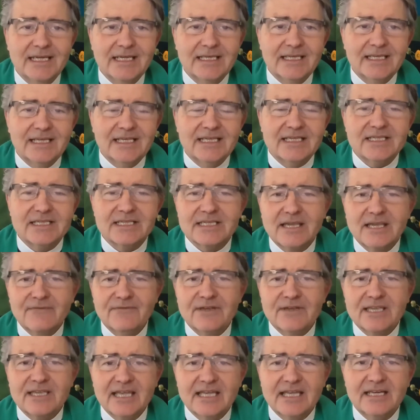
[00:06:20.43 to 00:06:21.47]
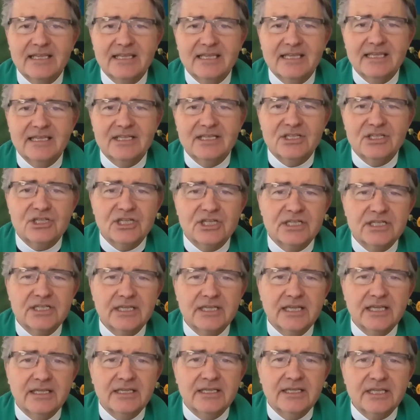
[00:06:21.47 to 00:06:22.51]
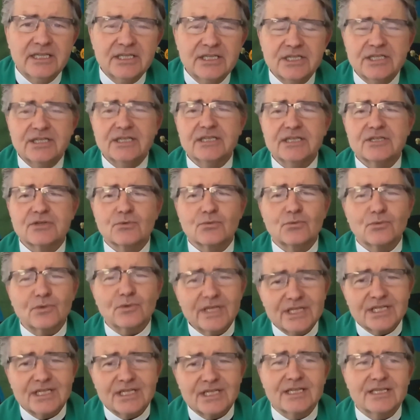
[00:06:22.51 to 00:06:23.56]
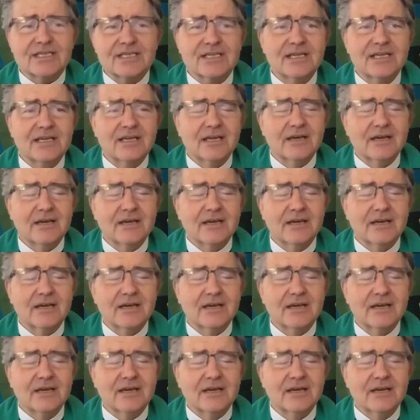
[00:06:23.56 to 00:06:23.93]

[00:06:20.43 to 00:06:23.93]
that has suffocated the indigenous richness